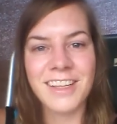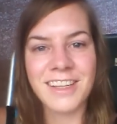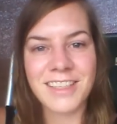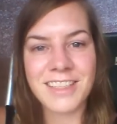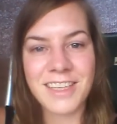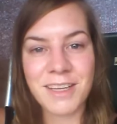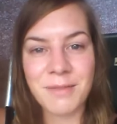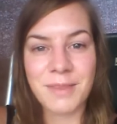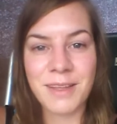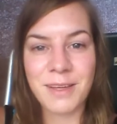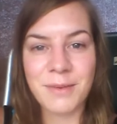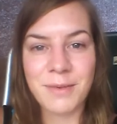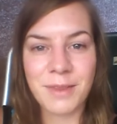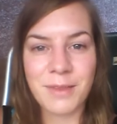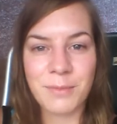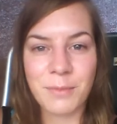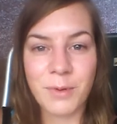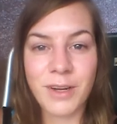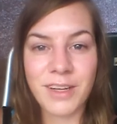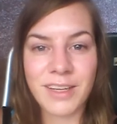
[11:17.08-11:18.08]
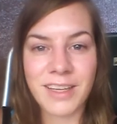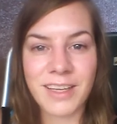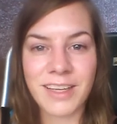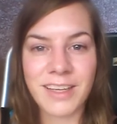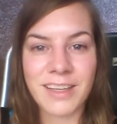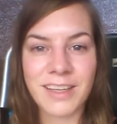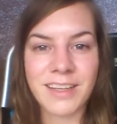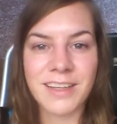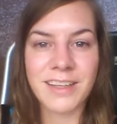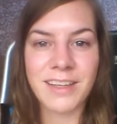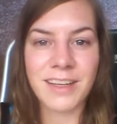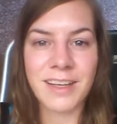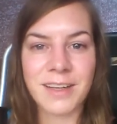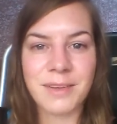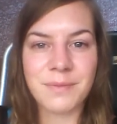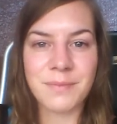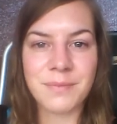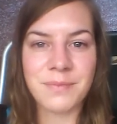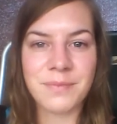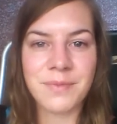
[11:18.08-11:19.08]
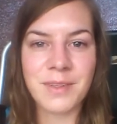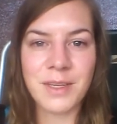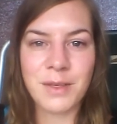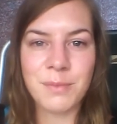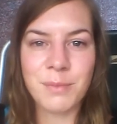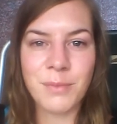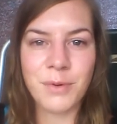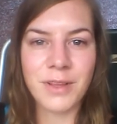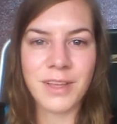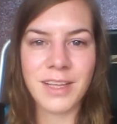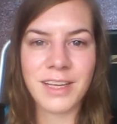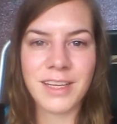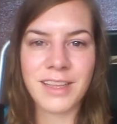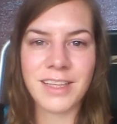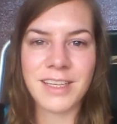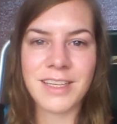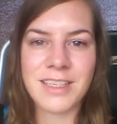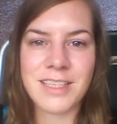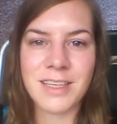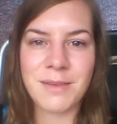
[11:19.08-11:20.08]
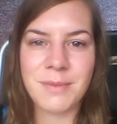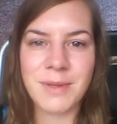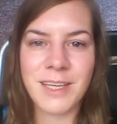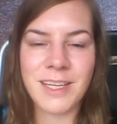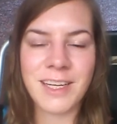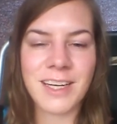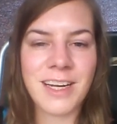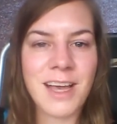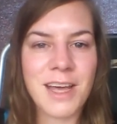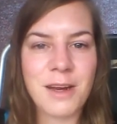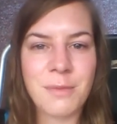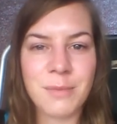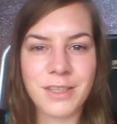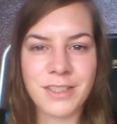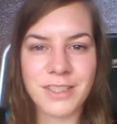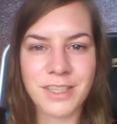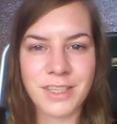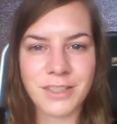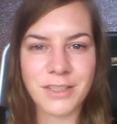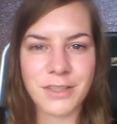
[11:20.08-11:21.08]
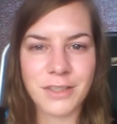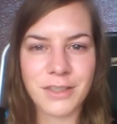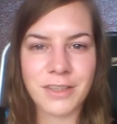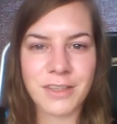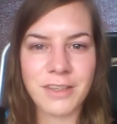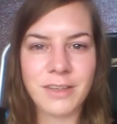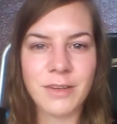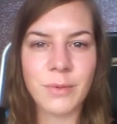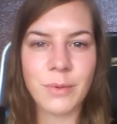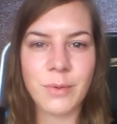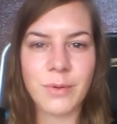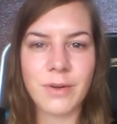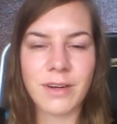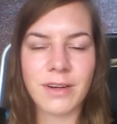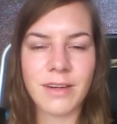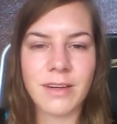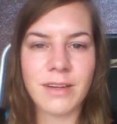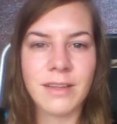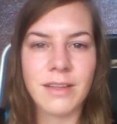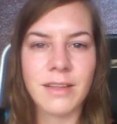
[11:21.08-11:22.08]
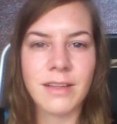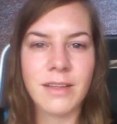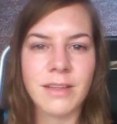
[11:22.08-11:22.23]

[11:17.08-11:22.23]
The same thing with working. You'd more likely see me at an animal shelter or